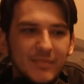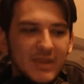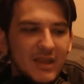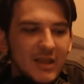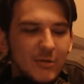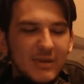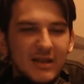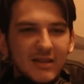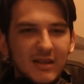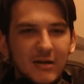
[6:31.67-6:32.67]
It'll be
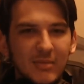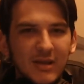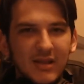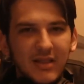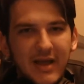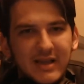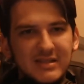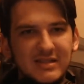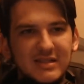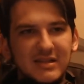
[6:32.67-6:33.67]
a little bit less,